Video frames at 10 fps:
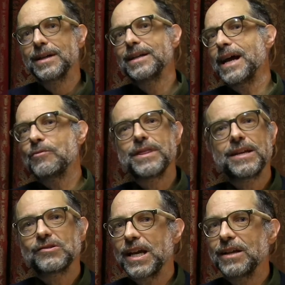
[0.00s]
Now, when
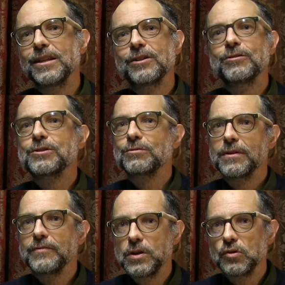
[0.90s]
they say a literature
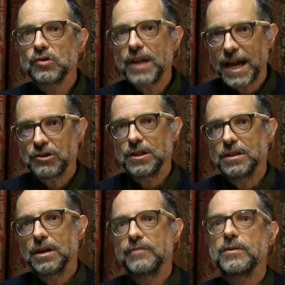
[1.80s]
review section
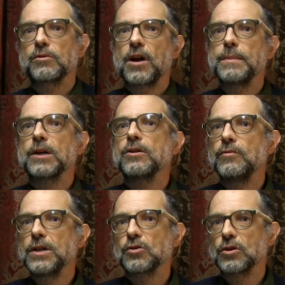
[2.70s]
of a primary
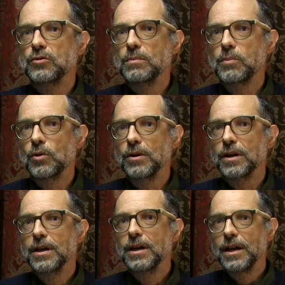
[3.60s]
research report,
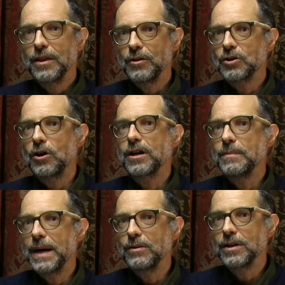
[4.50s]
they're talking
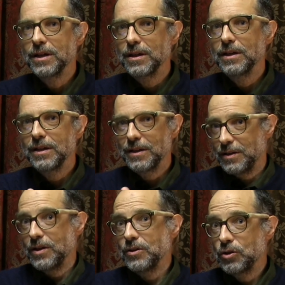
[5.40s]
about
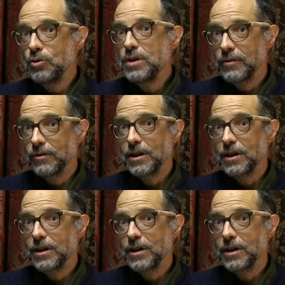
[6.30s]
two different